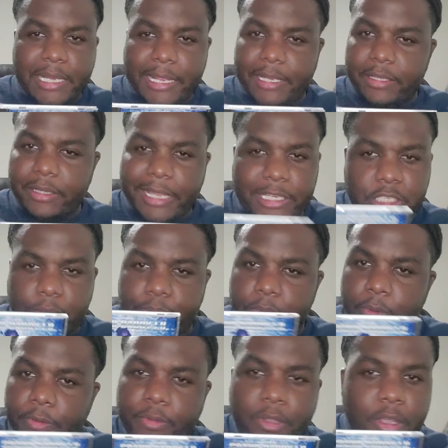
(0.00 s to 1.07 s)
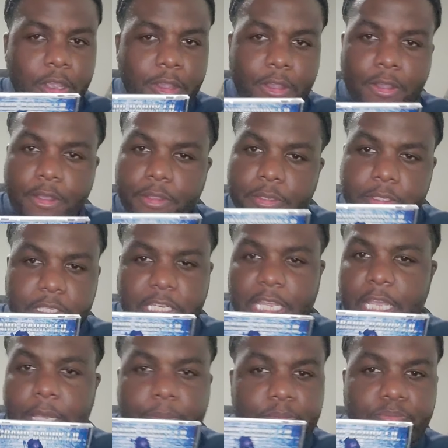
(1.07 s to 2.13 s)
Like, lace up your
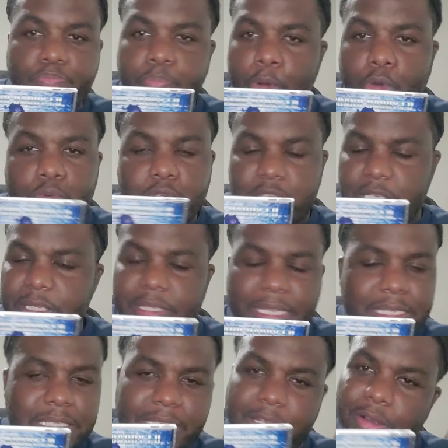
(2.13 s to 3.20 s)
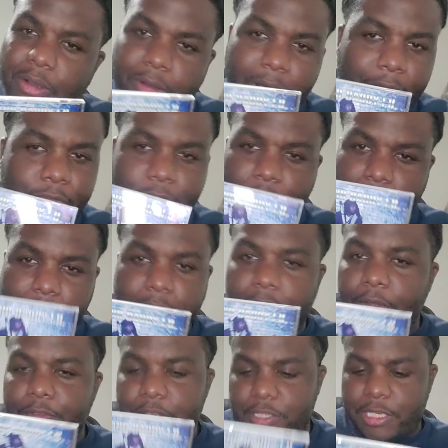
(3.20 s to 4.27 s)
Tim boots and things. Yo, I fucking
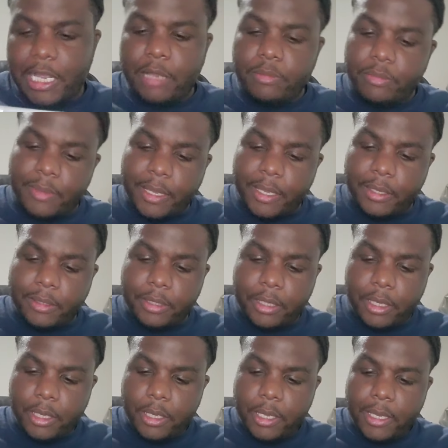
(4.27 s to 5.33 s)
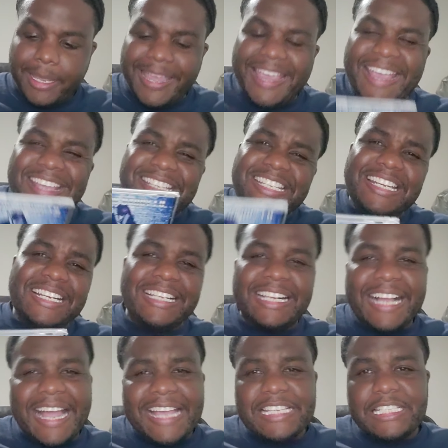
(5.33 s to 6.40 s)
love this album, man. Is it a
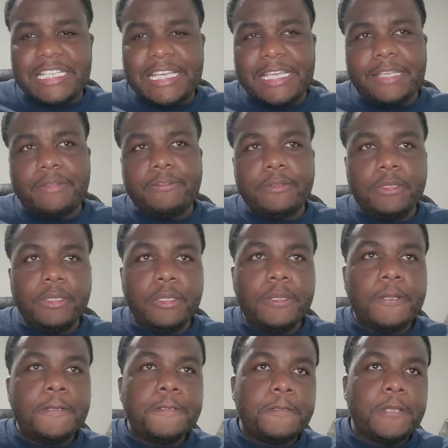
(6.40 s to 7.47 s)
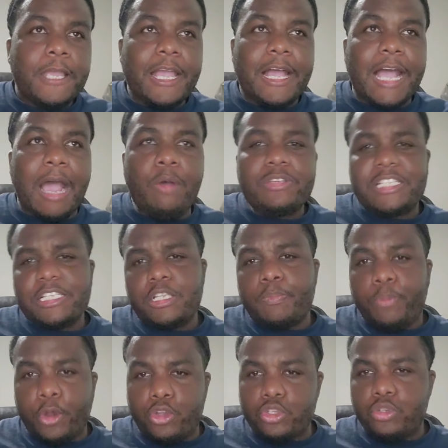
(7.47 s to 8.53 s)
classic? I would say it's a
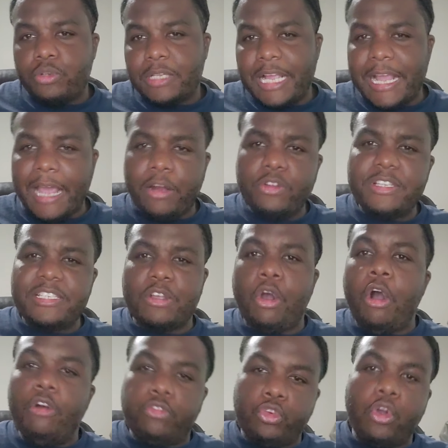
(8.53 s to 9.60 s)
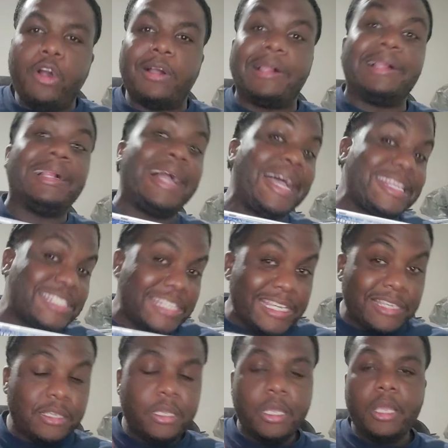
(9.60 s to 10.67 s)
personal classic. I don't know if it's an overall
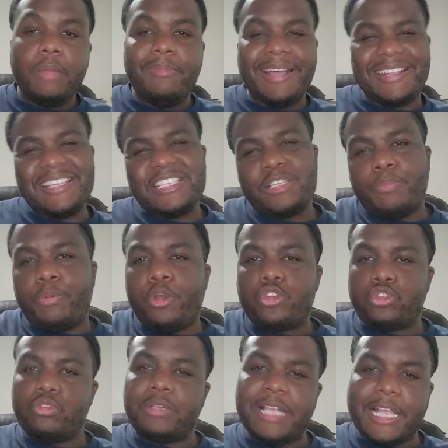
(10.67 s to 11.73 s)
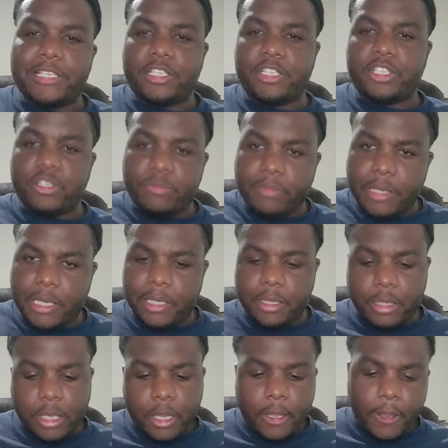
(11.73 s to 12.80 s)
classic, but I think it's a personal classic to me.
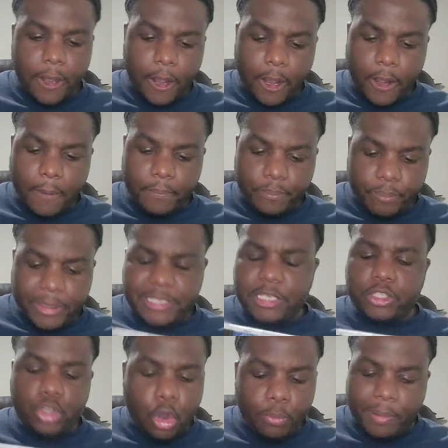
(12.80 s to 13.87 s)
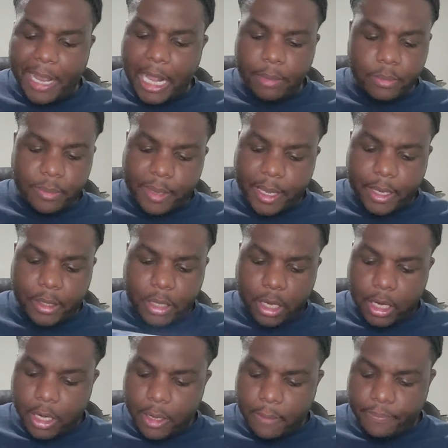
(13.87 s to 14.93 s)
But it's a dope album,
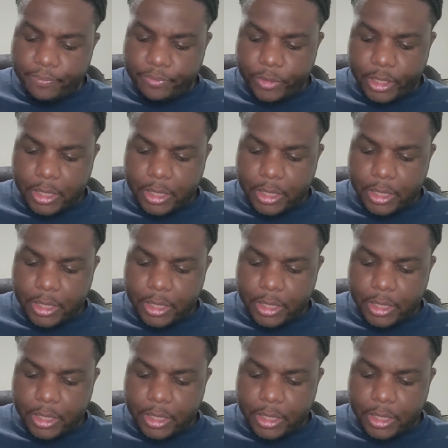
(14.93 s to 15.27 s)
man.